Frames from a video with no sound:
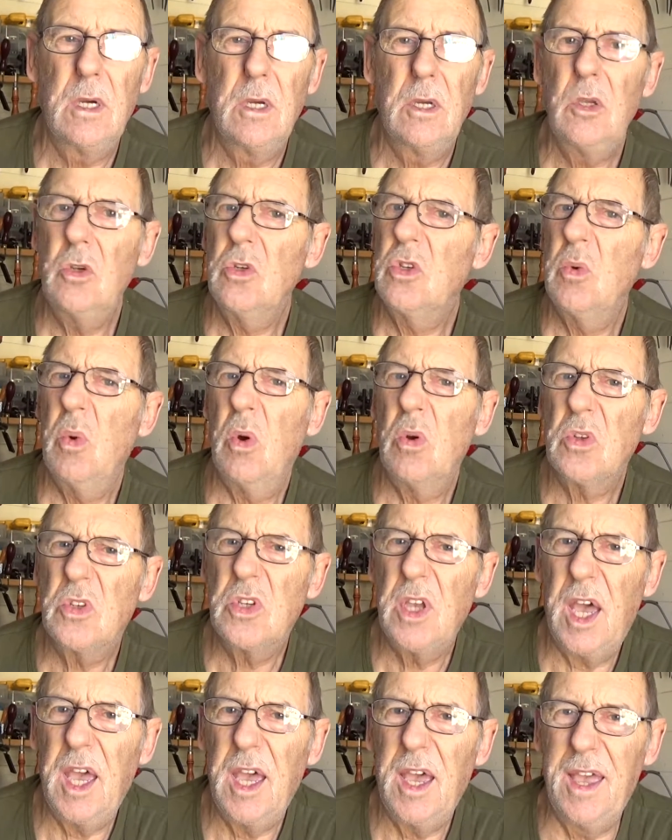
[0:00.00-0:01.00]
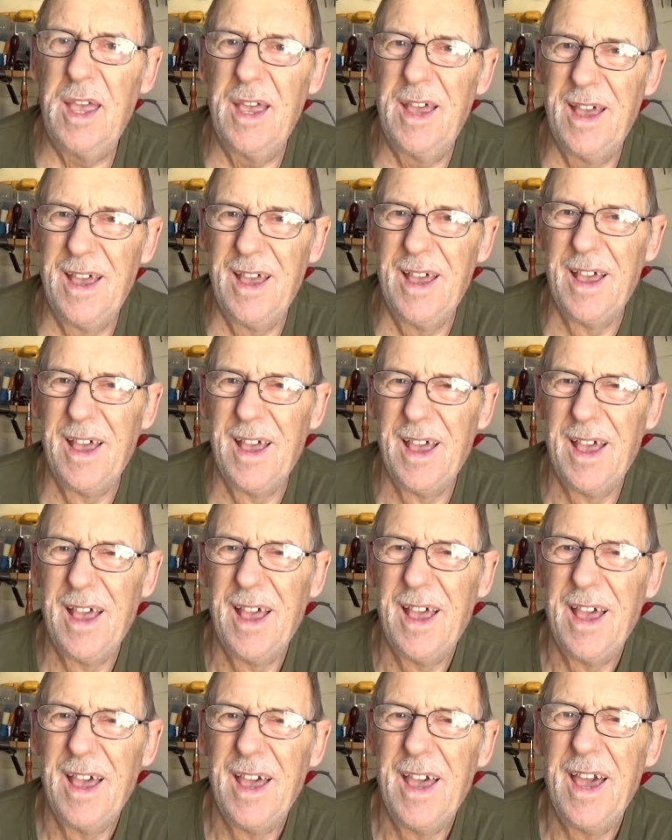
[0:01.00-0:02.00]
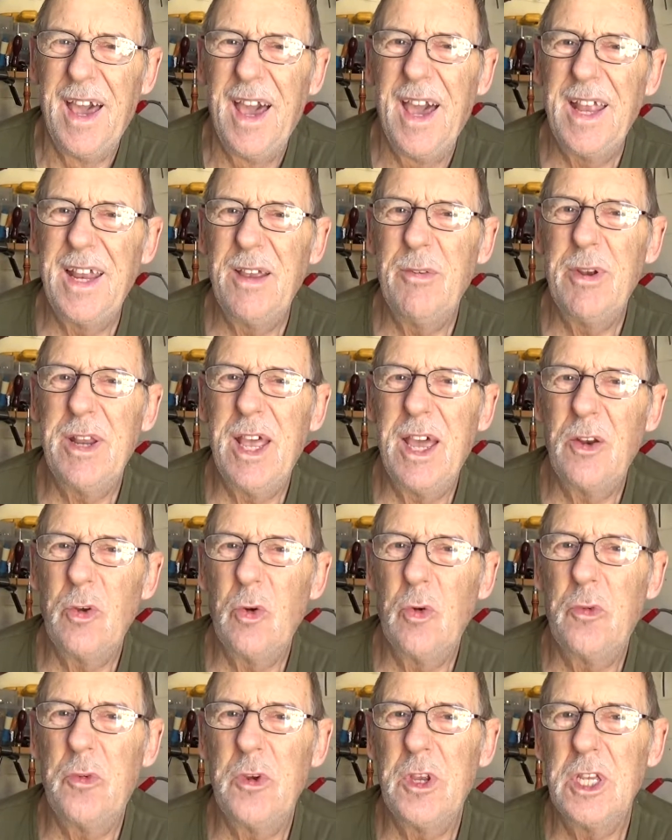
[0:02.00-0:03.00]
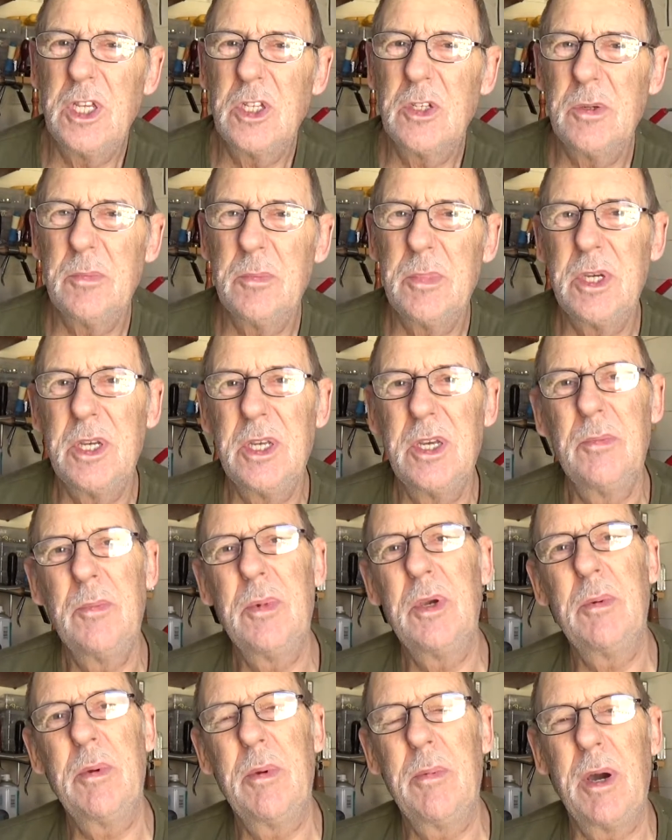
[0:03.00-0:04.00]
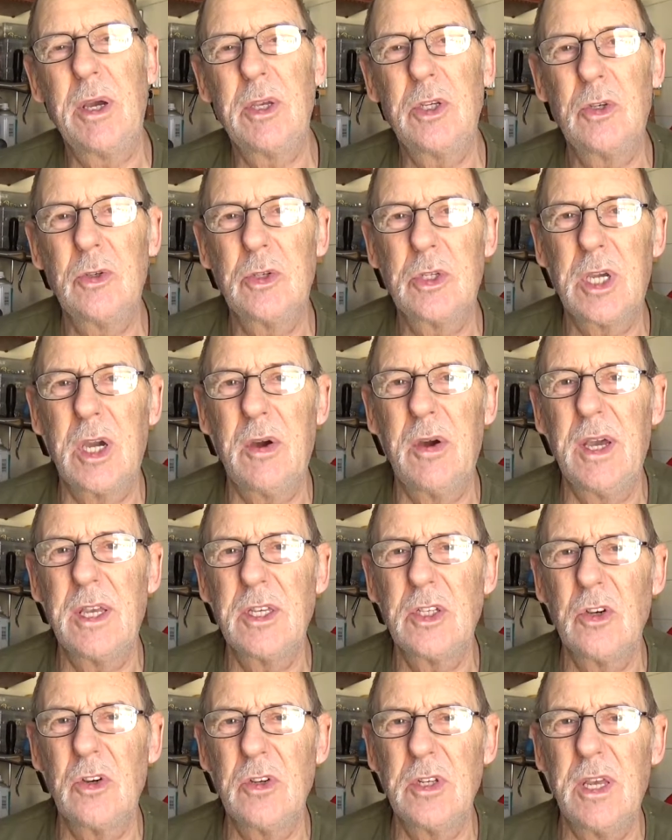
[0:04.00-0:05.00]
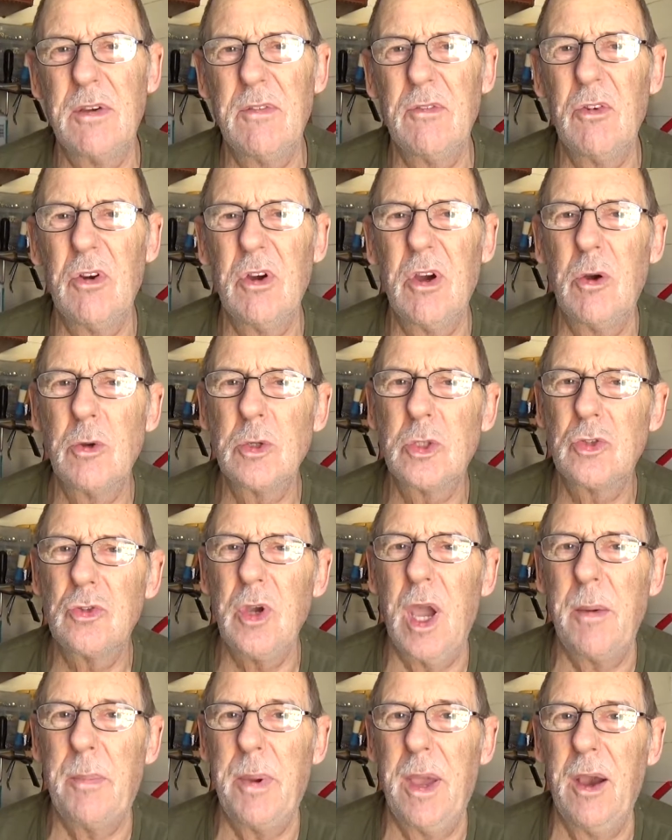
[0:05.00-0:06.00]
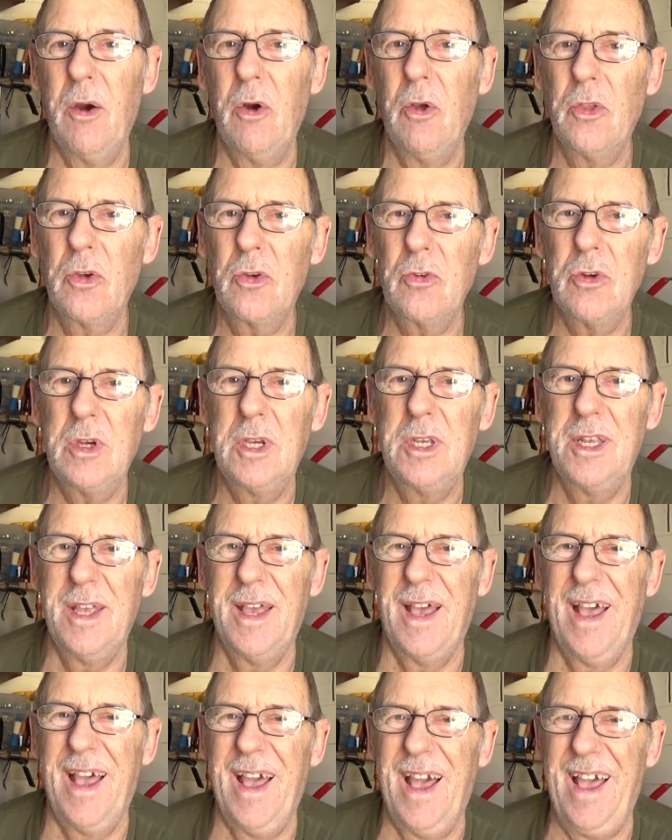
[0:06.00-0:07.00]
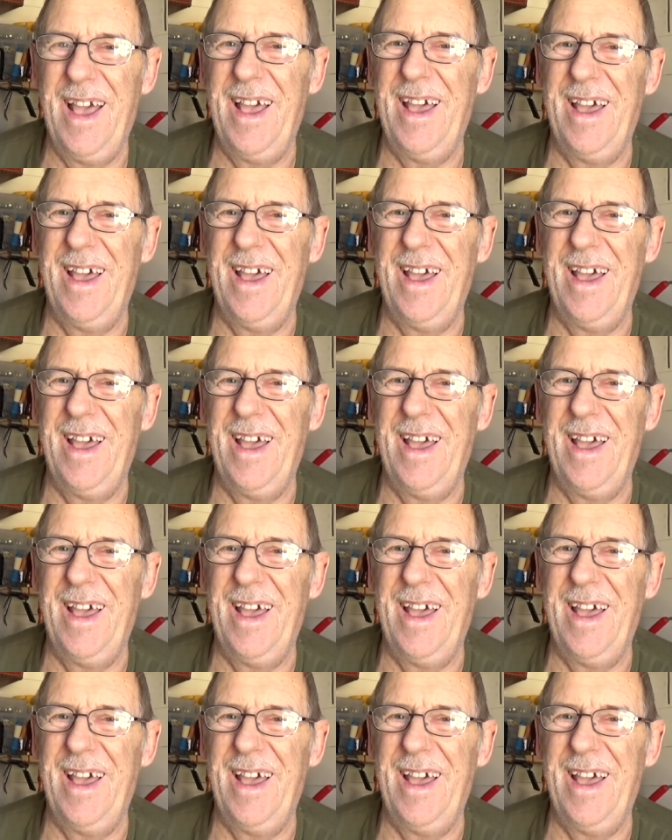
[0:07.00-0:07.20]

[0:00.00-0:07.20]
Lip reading: Used to watch that. And then when that all finished, me and my mates used to go outside and have a right old scrap out on the green. And